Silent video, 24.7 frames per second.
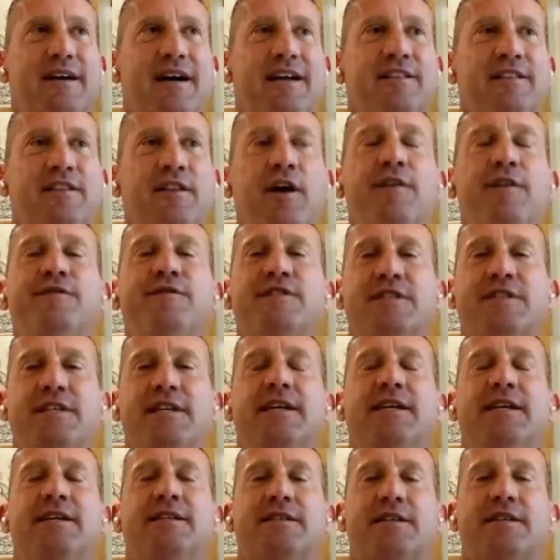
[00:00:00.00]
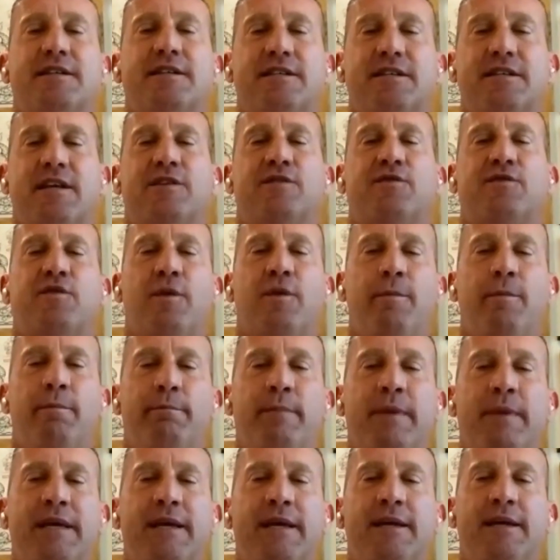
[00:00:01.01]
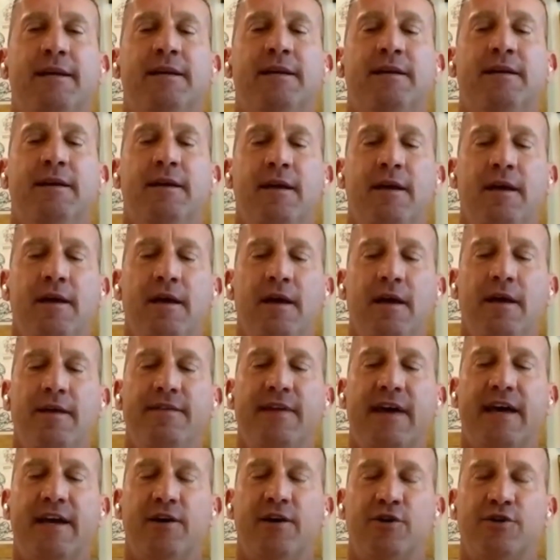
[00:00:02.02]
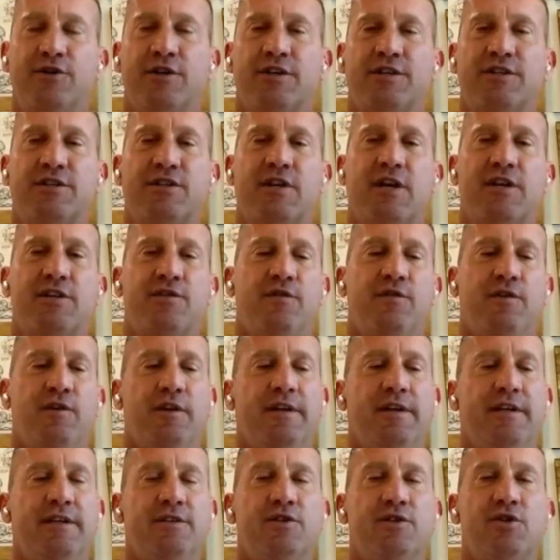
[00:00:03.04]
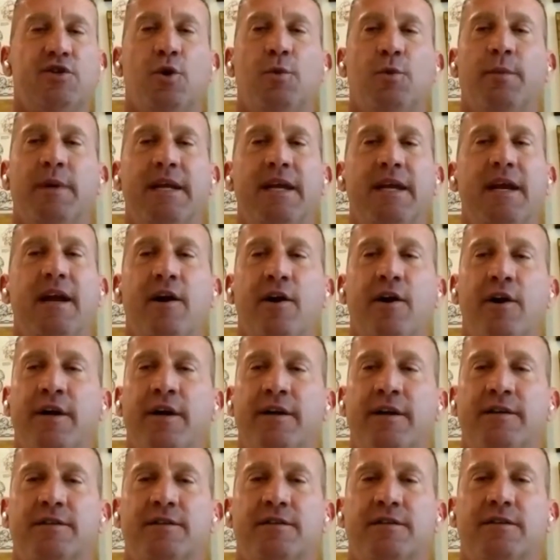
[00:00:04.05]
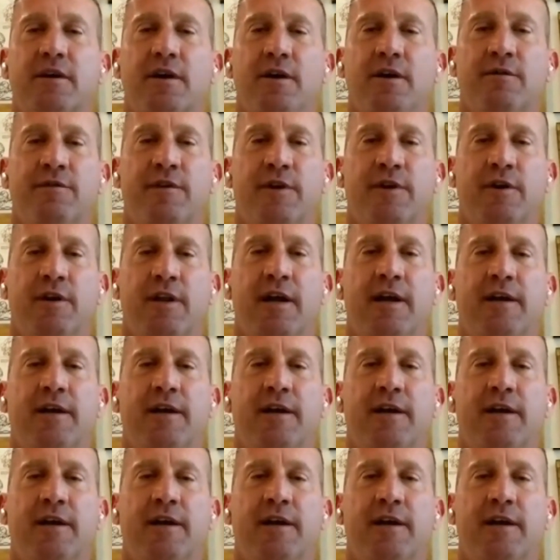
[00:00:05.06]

I love seeing successful men that are successful in so many areas of their